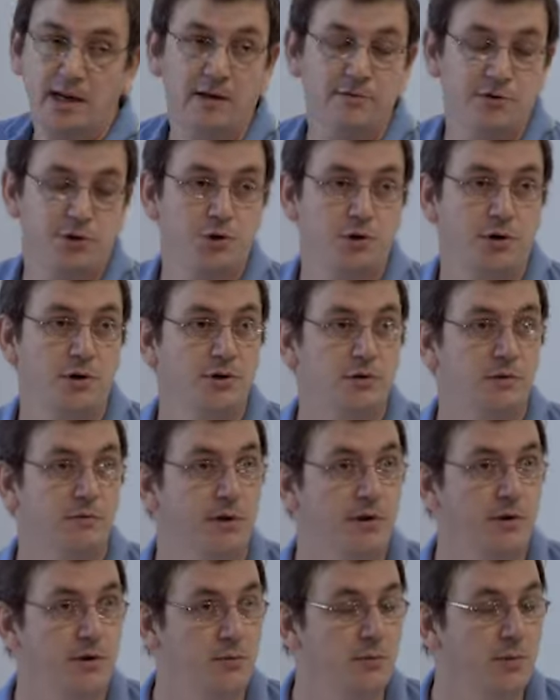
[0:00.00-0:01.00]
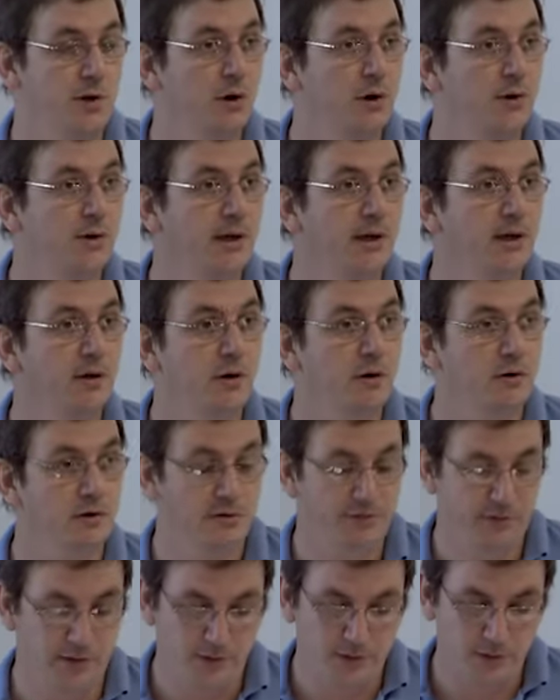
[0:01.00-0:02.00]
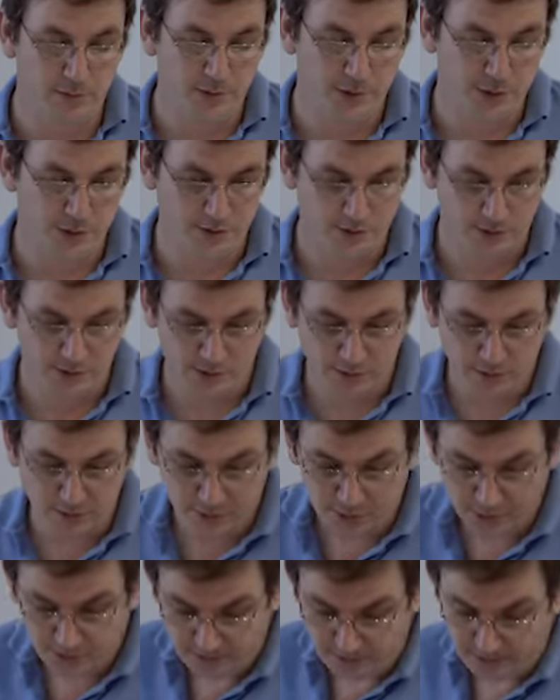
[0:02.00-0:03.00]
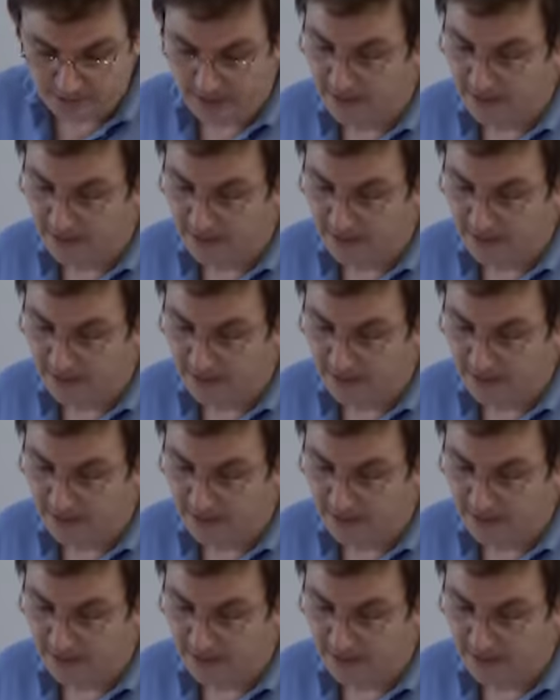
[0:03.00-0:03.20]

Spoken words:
have a choice of a thermionic or a field emission source.